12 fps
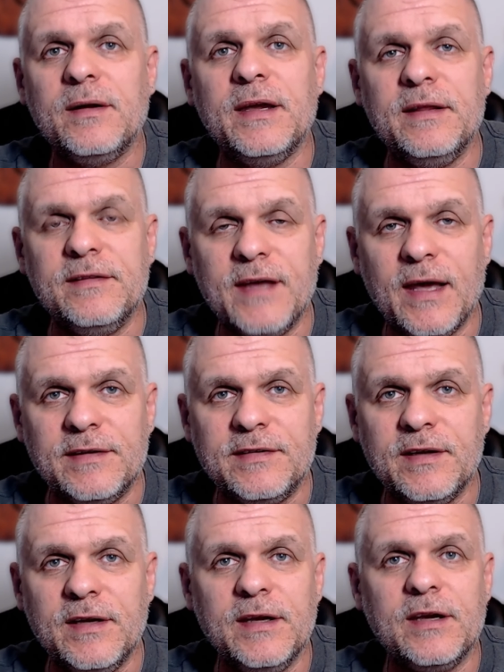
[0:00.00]

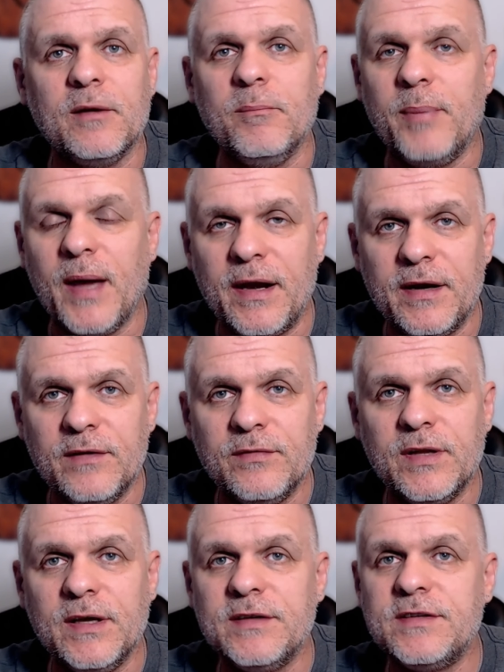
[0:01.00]
Intensity,
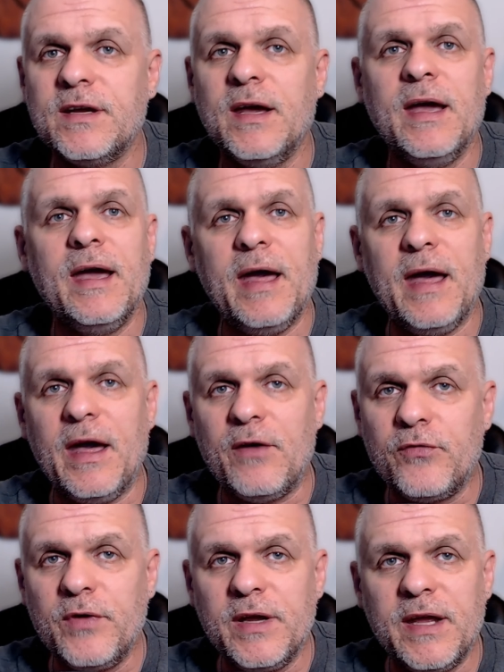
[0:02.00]
competitiveness,
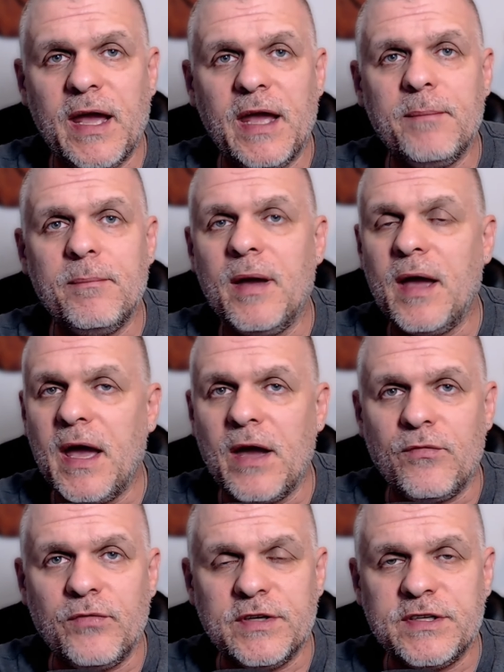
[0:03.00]
every game,
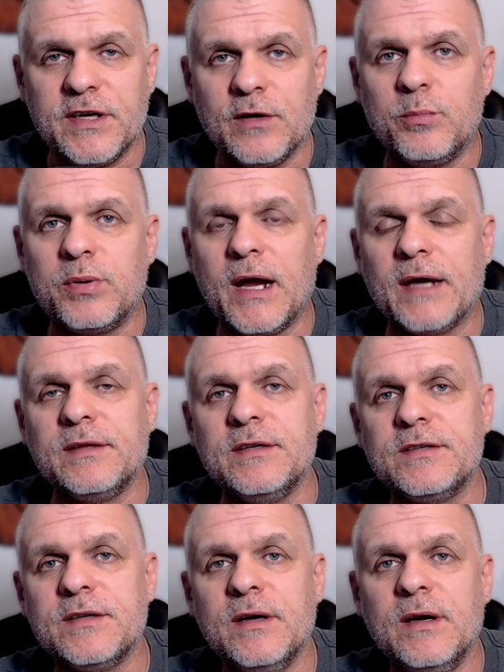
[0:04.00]
every single practice.